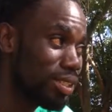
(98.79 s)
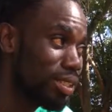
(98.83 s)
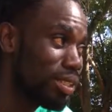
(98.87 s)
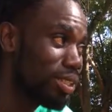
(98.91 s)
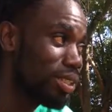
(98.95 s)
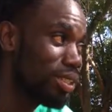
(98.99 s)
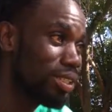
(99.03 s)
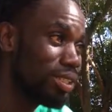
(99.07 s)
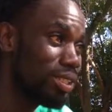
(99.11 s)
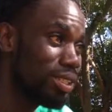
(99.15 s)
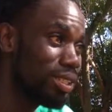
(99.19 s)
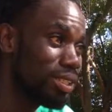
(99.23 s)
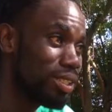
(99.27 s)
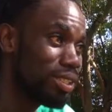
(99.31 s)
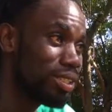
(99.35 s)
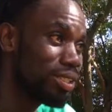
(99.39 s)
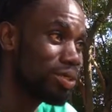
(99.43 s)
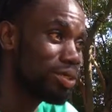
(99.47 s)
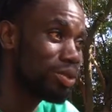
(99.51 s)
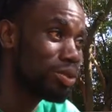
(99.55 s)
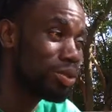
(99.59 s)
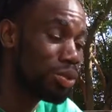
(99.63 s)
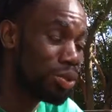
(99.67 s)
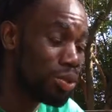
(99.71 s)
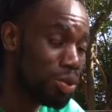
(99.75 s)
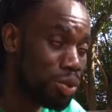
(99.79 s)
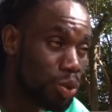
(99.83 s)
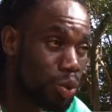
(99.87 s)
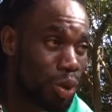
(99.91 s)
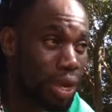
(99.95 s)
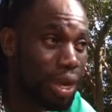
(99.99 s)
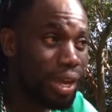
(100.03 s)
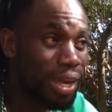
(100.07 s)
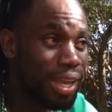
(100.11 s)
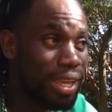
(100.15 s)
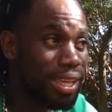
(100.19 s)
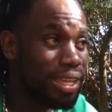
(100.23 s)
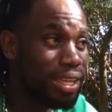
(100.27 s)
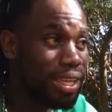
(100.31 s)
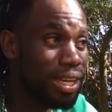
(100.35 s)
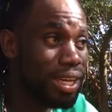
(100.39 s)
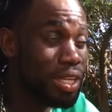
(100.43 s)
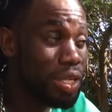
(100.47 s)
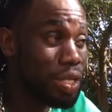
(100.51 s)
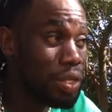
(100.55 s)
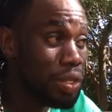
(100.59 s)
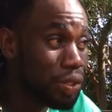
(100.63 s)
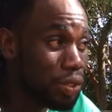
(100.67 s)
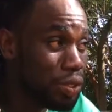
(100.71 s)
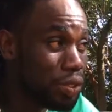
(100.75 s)
Then to work here,
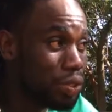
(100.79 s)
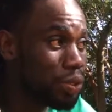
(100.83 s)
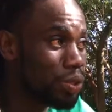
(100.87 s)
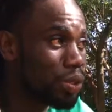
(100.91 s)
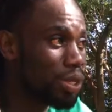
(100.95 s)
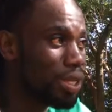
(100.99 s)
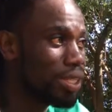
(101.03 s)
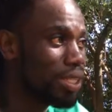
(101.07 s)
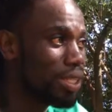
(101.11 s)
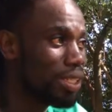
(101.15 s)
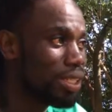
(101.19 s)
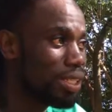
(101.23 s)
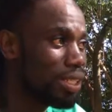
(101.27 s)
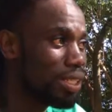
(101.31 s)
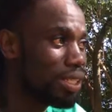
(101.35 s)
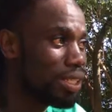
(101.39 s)
you train